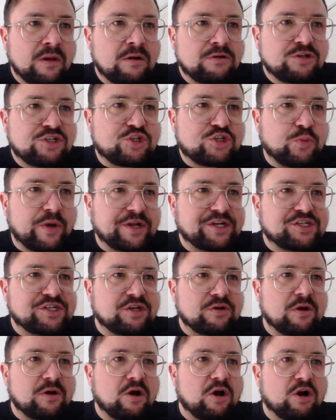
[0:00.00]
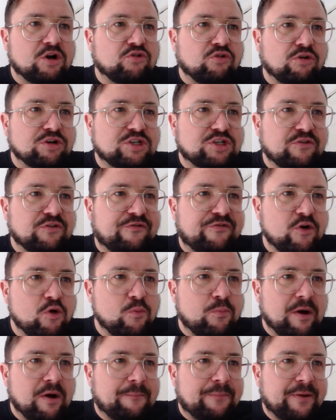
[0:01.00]
Switched across the field
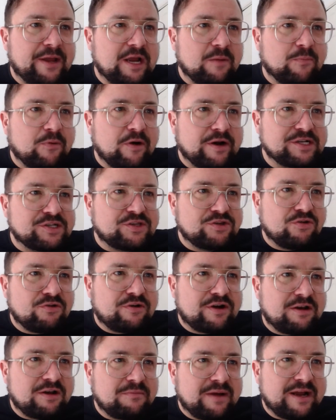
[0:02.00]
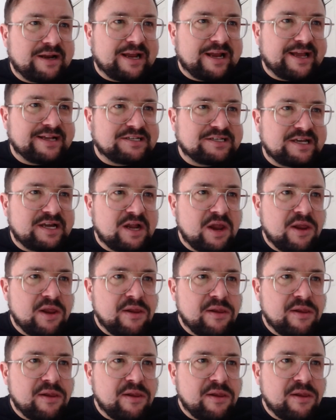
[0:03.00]
by Peter Brown. He's not going to make that, is he?